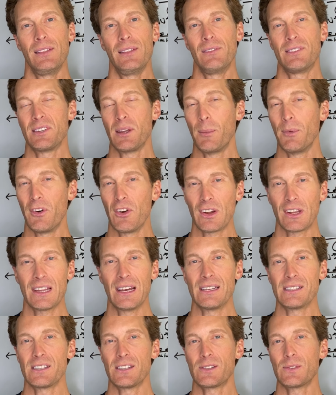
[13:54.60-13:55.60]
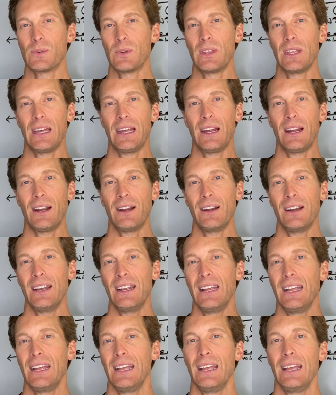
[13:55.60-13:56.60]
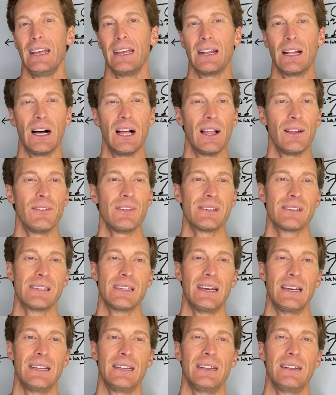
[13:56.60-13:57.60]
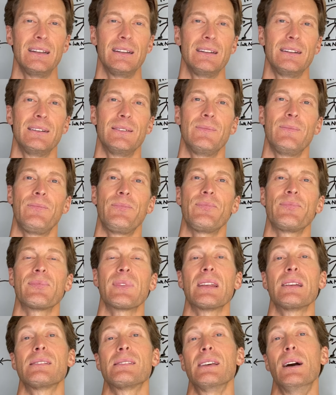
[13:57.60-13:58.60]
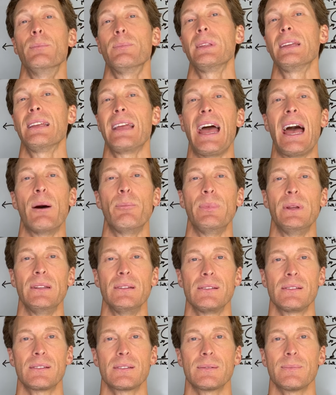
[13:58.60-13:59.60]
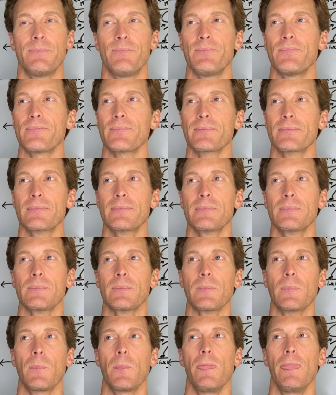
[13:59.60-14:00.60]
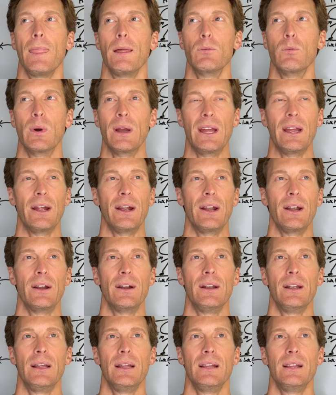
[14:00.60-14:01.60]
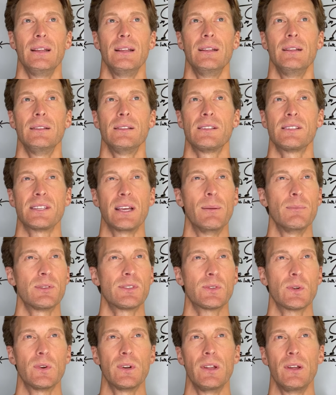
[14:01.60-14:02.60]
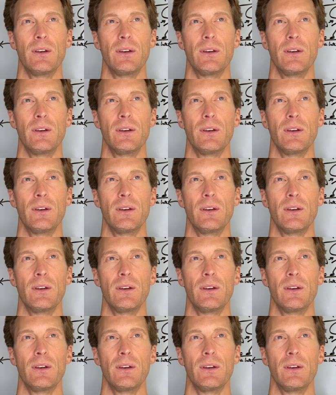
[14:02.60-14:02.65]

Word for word: some of our cousins were there, and all of a sudden, something happens where some sort